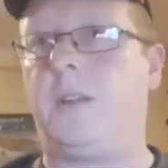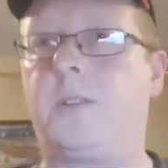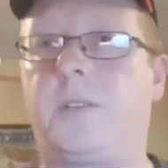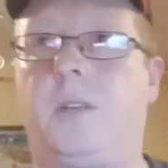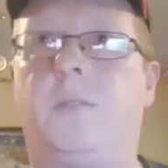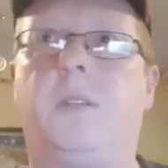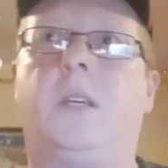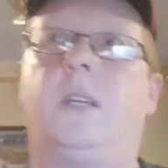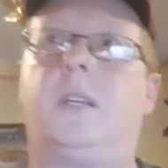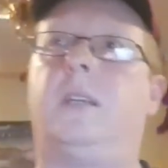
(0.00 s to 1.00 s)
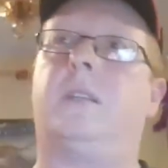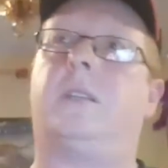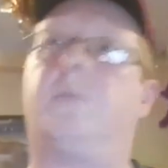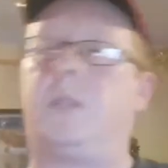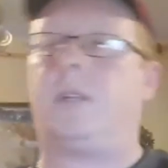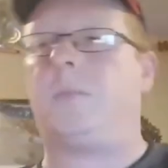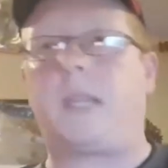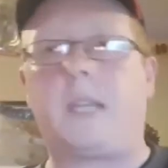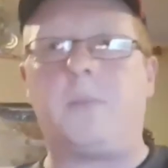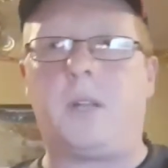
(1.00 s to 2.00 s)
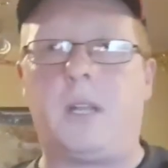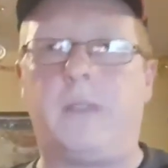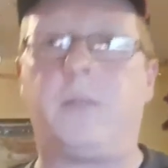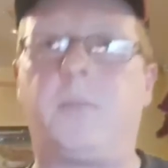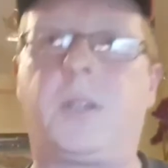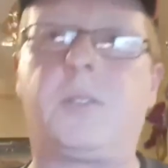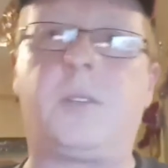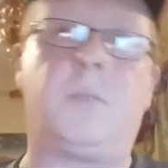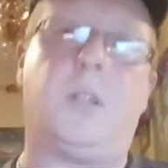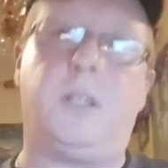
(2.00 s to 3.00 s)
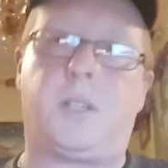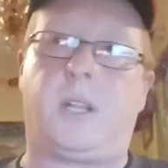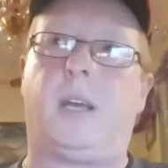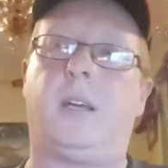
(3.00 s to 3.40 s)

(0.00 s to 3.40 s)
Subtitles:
so we don't make any money out of it because I'm not into that.